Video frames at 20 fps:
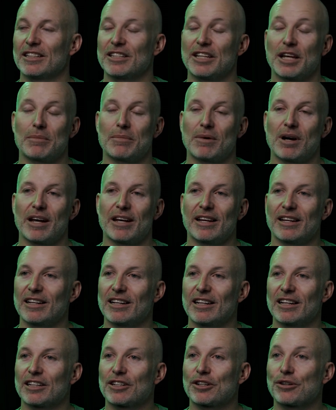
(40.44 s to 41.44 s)
Yeah,
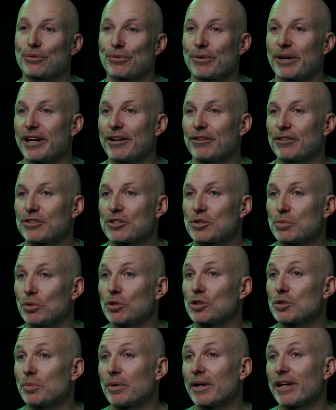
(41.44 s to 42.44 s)
my career at
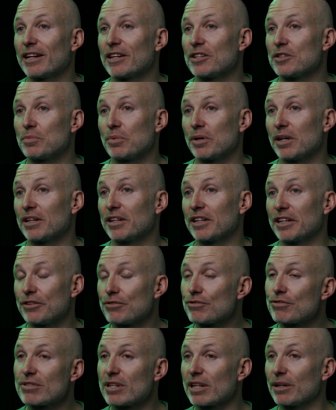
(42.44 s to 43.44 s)
Sportsbet has been an
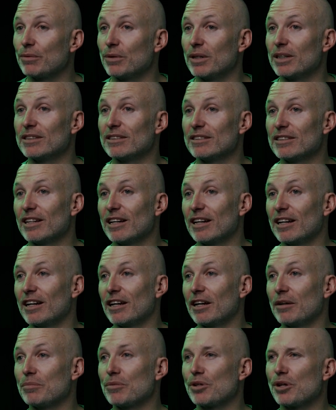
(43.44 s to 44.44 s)
interesting one.
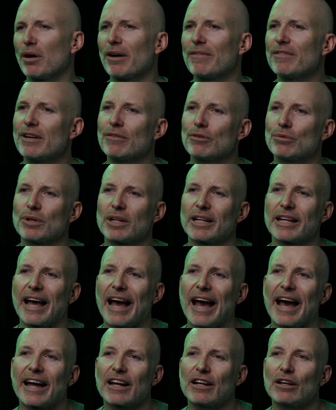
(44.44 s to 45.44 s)
I've never really
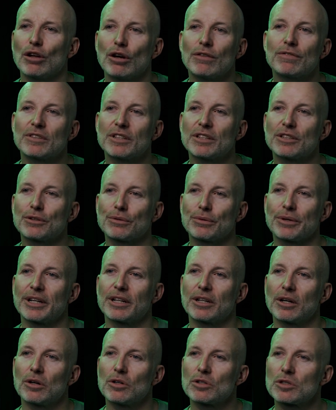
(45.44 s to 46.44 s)
had lofty career
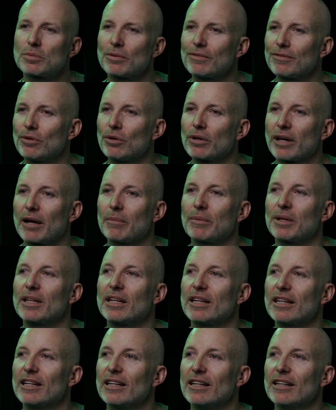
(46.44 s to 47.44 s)
goals before coming
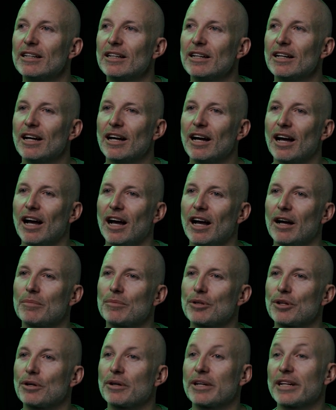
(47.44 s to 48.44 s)
here.
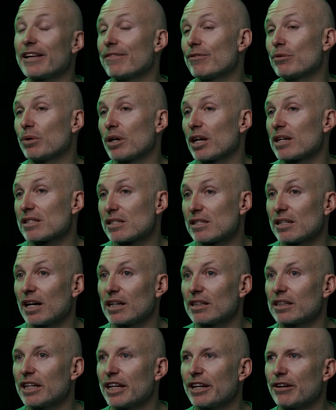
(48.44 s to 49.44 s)
And even when I
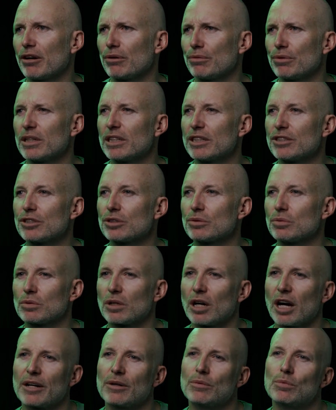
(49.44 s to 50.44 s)
started here, I really
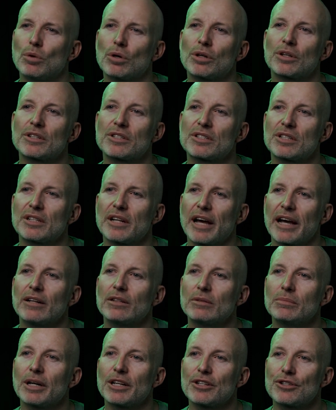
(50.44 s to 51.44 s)
just kind of wanted to
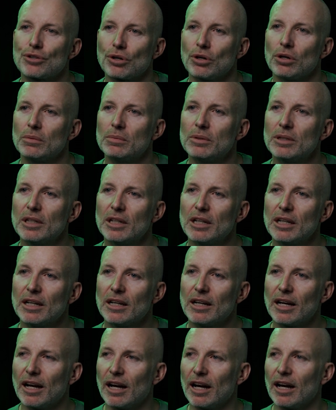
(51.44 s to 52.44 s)
nail my job.
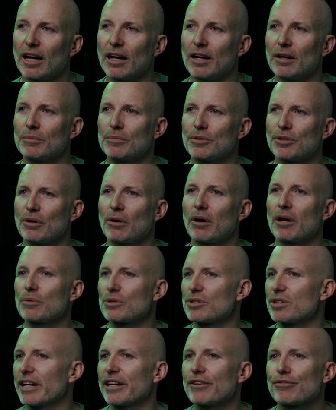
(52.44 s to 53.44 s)
I
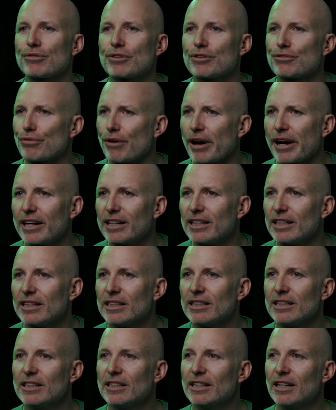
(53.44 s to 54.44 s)
was an entry trader.